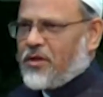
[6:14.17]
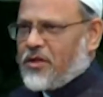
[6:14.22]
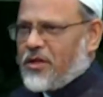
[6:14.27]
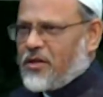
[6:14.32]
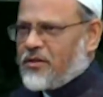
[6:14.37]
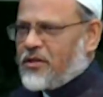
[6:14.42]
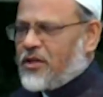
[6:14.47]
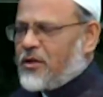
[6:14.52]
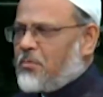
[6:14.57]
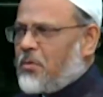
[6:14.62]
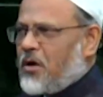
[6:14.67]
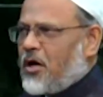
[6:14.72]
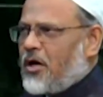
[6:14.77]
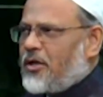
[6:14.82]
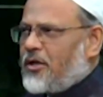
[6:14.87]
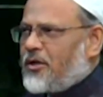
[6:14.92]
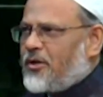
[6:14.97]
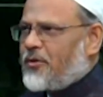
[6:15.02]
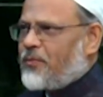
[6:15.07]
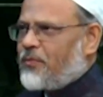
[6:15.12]
created
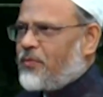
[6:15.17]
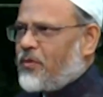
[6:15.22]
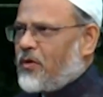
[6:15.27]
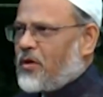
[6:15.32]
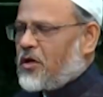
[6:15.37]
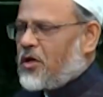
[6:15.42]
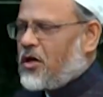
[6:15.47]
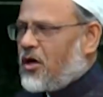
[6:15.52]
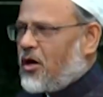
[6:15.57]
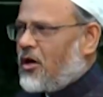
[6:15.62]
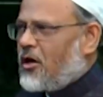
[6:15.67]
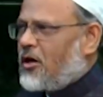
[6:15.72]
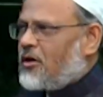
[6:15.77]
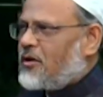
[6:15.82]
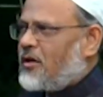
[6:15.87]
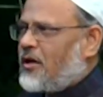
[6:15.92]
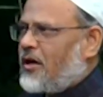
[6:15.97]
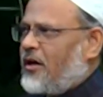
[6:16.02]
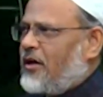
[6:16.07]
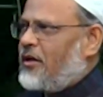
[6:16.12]
by
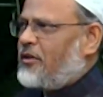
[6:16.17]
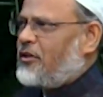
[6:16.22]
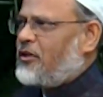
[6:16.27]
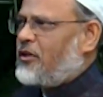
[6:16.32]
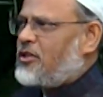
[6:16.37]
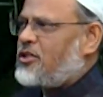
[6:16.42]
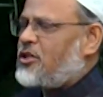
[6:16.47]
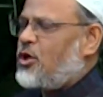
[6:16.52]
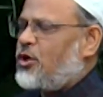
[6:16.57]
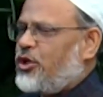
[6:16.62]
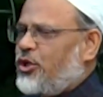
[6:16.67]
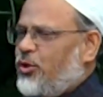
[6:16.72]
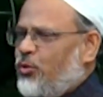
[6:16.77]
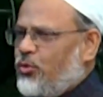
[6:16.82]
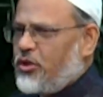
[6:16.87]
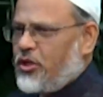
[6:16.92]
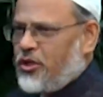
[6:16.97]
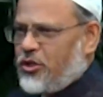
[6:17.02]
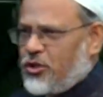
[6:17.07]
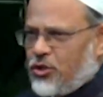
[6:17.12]
God, and it is our
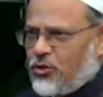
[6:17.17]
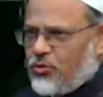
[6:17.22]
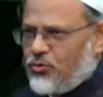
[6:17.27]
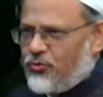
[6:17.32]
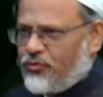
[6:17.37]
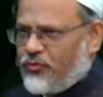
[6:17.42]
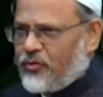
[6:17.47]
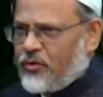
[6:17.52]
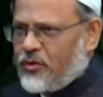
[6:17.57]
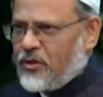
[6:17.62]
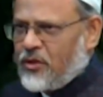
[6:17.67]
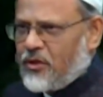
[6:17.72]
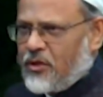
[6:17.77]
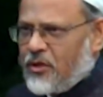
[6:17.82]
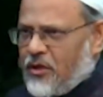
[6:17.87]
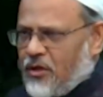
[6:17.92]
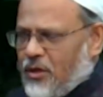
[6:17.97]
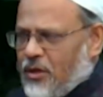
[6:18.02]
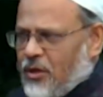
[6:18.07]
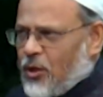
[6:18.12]
duty to
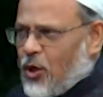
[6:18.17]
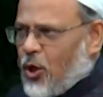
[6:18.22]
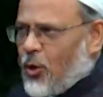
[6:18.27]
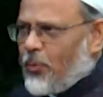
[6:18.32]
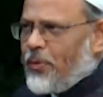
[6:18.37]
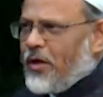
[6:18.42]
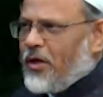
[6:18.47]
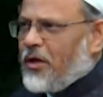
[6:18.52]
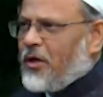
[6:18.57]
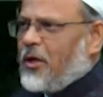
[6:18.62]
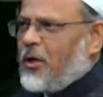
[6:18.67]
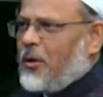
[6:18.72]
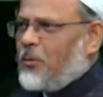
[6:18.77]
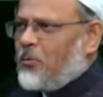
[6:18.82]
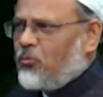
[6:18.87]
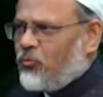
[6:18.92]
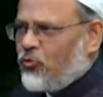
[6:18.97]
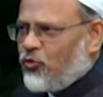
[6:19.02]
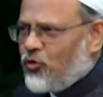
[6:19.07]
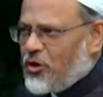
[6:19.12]
obey
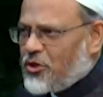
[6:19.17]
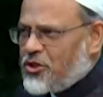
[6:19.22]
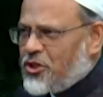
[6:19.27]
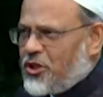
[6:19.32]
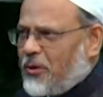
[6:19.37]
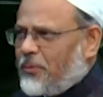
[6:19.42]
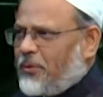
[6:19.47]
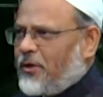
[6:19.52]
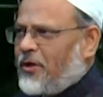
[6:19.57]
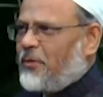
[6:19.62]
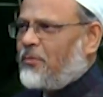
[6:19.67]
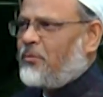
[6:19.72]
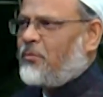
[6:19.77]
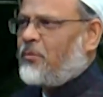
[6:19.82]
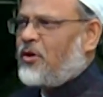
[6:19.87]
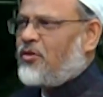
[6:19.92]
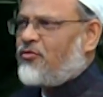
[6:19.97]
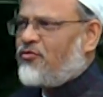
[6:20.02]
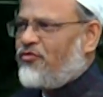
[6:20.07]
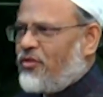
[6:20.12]
Him, worship
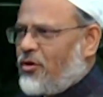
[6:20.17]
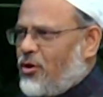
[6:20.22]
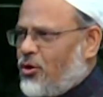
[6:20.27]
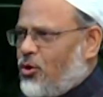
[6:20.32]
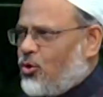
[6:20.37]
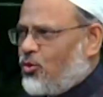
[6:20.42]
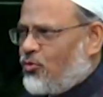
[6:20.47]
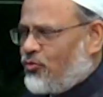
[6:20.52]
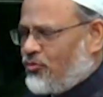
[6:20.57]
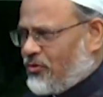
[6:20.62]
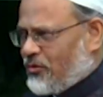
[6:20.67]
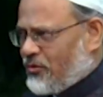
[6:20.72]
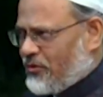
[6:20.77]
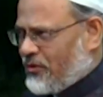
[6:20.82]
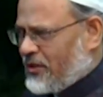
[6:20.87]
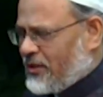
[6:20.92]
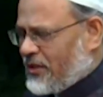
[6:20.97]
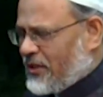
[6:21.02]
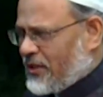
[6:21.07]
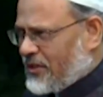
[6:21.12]
Him, and follow
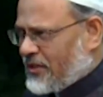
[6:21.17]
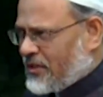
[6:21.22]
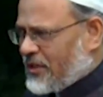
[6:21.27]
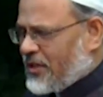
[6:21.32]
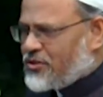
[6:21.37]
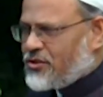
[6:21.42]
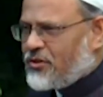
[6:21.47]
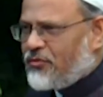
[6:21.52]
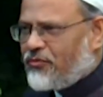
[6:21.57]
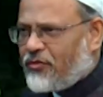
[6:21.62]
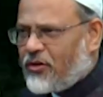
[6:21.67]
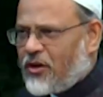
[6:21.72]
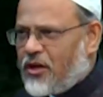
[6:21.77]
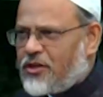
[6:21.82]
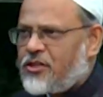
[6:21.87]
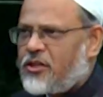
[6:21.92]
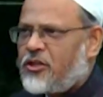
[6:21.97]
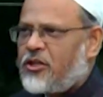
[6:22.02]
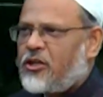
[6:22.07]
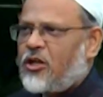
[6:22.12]
the dictates of
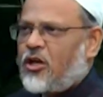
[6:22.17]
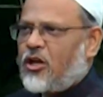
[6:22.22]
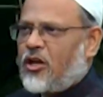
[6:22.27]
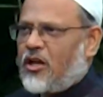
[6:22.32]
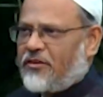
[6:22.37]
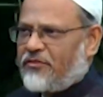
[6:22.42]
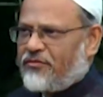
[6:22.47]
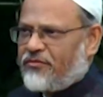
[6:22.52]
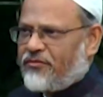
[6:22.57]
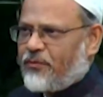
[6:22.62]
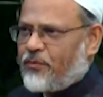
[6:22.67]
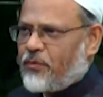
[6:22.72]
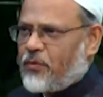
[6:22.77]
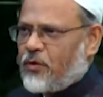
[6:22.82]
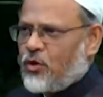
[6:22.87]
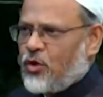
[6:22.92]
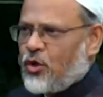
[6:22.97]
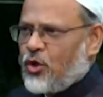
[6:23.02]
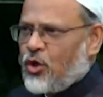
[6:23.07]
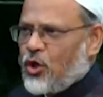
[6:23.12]
religion in our life.
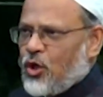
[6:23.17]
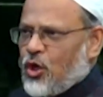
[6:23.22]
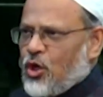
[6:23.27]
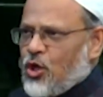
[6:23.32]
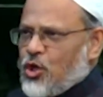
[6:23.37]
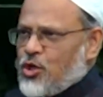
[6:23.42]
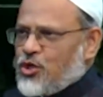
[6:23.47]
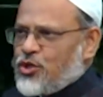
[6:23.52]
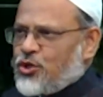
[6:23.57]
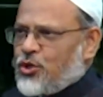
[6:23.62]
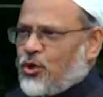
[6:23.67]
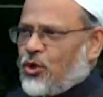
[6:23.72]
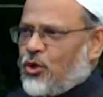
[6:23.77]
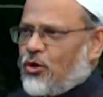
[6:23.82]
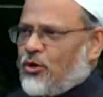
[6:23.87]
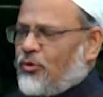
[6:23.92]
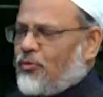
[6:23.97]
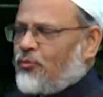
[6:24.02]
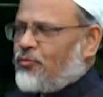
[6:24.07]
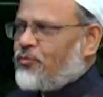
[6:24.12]

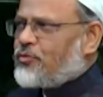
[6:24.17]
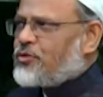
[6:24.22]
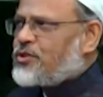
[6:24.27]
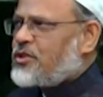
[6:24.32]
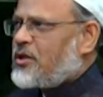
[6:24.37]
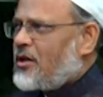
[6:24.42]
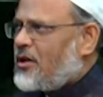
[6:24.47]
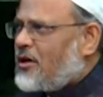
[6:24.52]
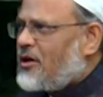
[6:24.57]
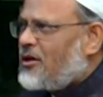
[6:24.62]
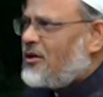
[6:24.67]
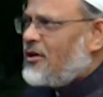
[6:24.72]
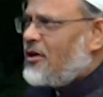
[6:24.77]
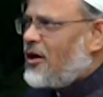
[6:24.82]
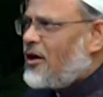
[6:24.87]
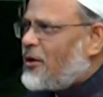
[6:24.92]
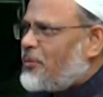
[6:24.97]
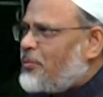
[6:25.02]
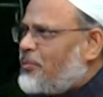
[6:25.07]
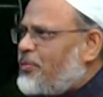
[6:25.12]
So,
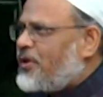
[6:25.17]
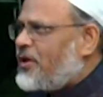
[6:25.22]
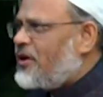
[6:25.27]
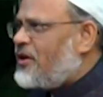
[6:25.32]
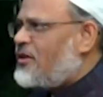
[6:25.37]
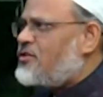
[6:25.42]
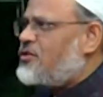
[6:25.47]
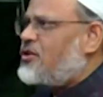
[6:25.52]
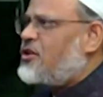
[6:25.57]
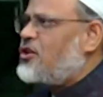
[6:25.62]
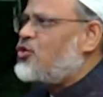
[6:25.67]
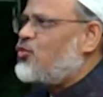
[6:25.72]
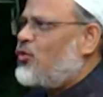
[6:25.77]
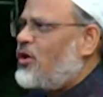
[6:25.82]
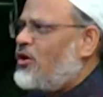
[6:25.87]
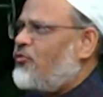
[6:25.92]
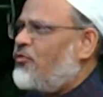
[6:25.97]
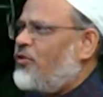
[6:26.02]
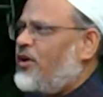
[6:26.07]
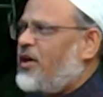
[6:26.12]
salawat, our prayers, is
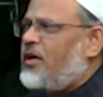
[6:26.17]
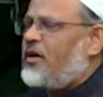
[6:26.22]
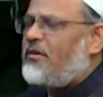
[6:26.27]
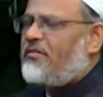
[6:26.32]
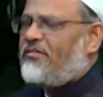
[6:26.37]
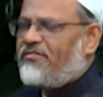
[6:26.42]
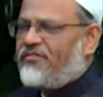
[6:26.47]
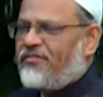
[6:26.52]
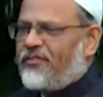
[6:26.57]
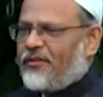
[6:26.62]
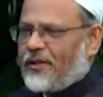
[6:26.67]
one way of